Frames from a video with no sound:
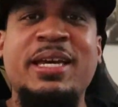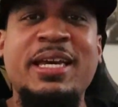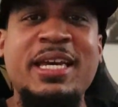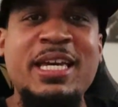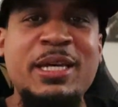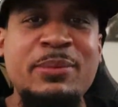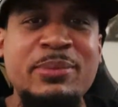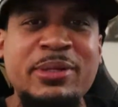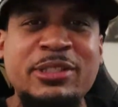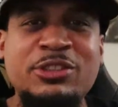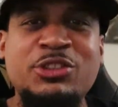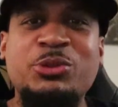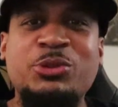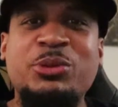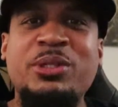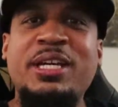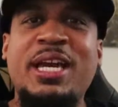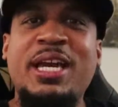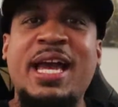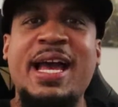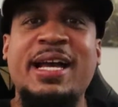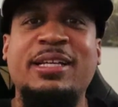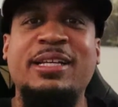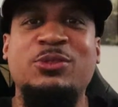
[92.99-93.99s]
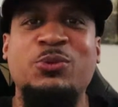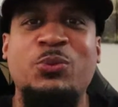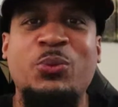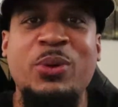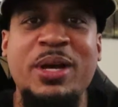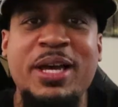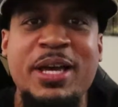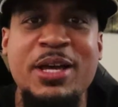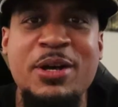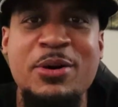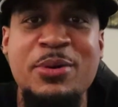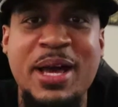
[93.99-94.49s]
imagery as
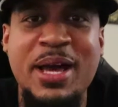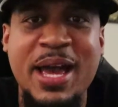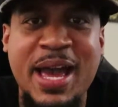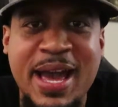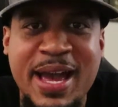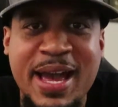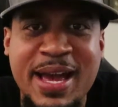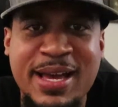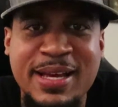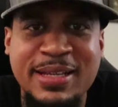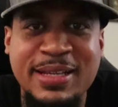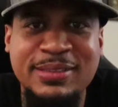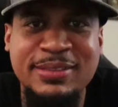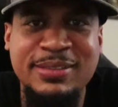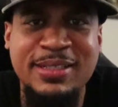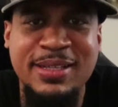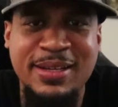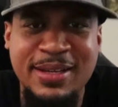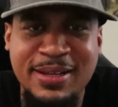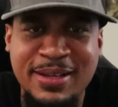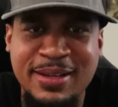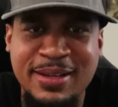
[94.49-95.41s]
well as